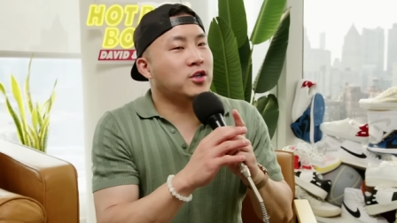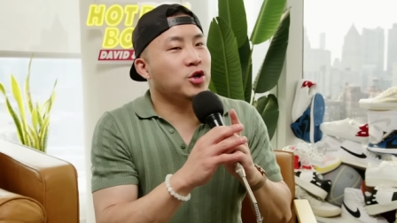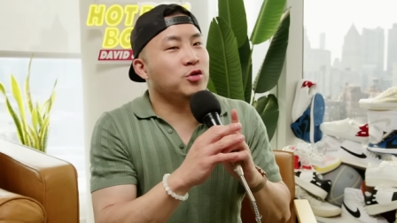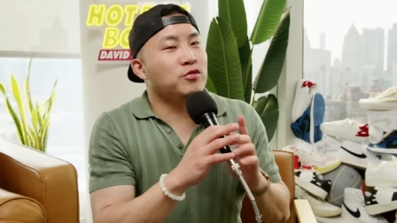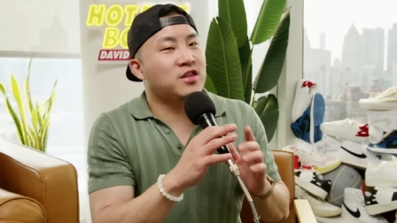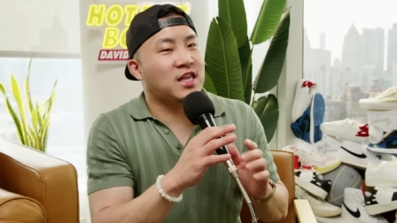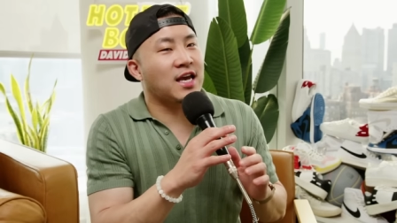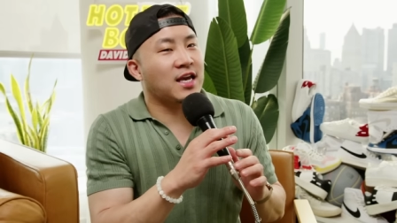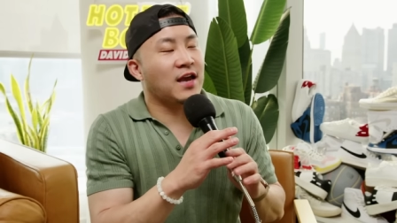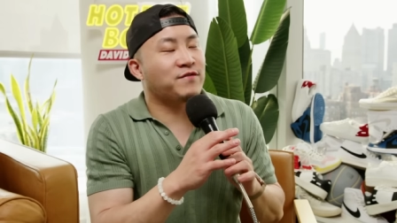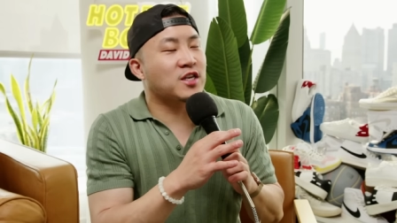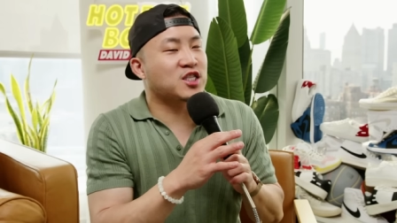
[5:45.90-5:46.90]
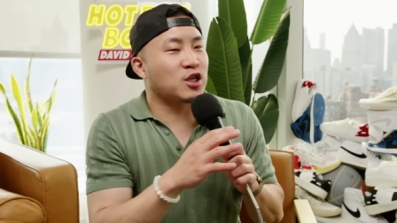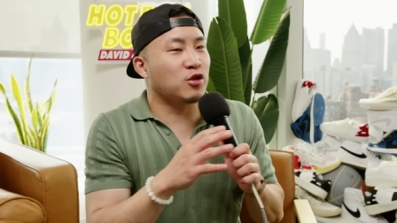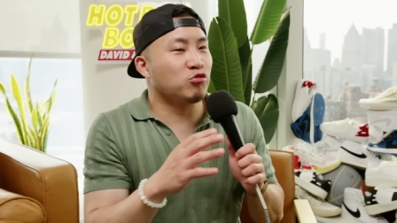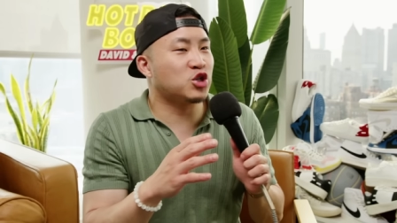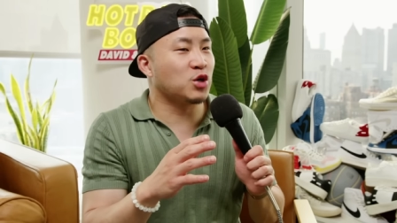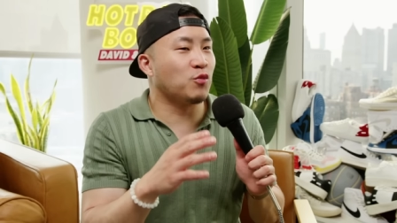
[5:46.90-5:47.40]
do you think if the
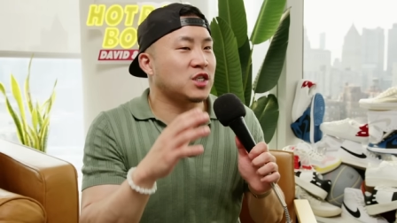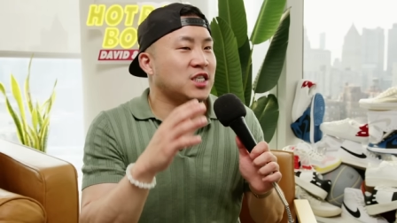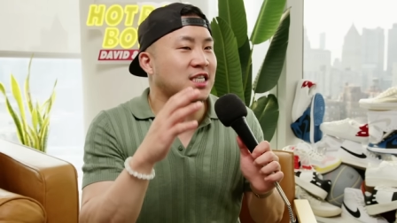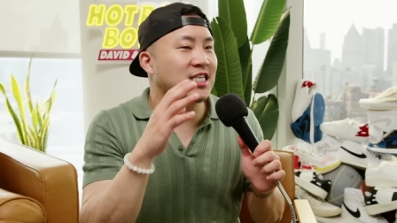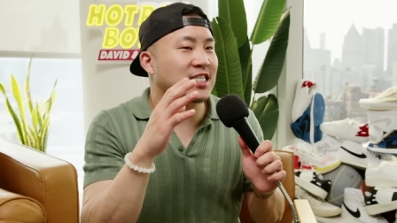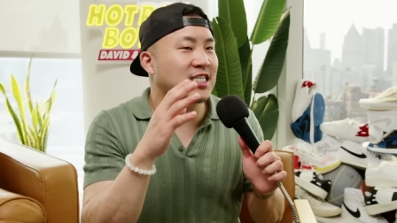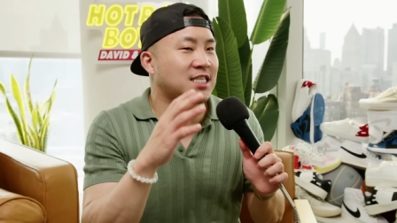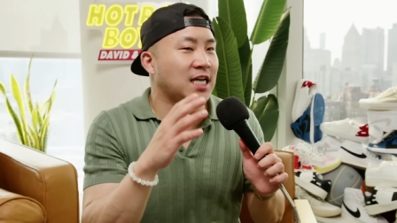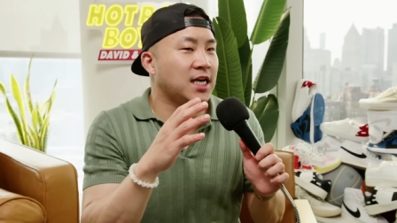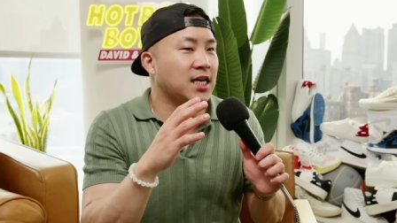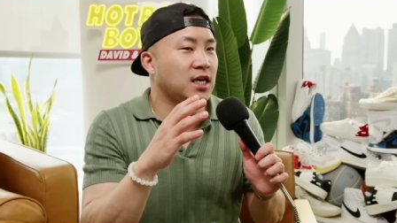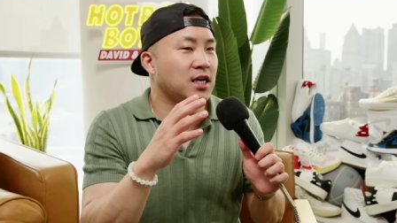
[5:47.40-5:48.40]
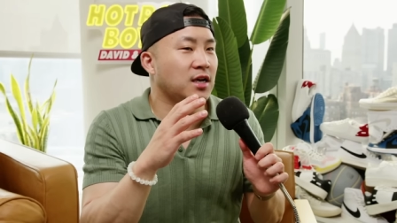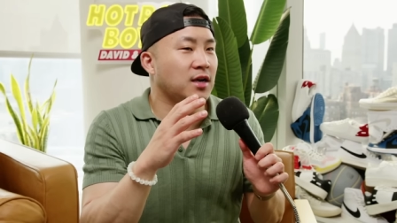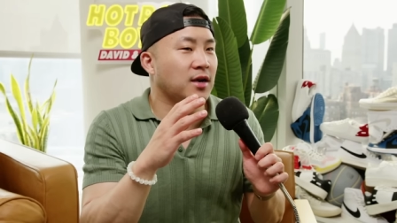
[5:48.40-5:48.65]
solution was to study